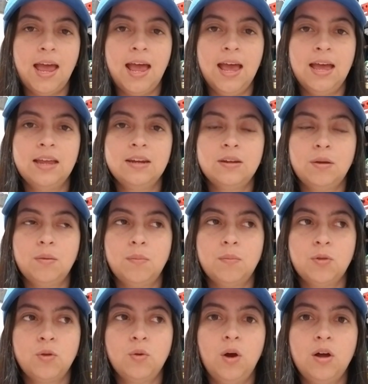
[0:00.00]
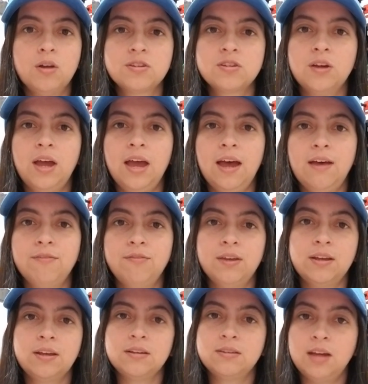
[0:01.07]
and you also have
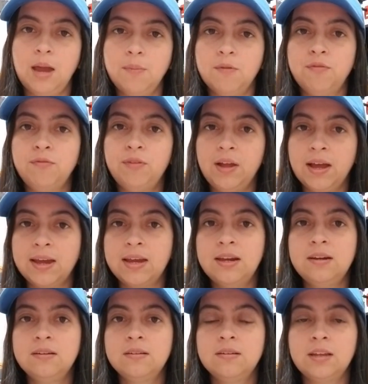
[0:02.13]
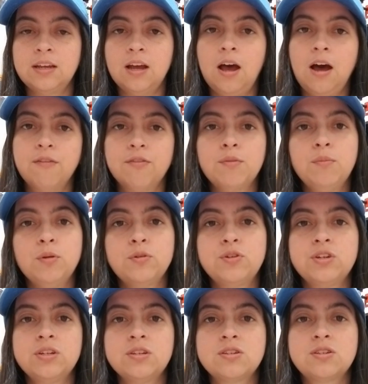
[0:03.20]
like a type of flying, like a hover
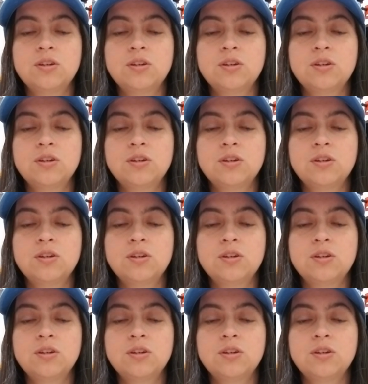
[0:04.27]
motion.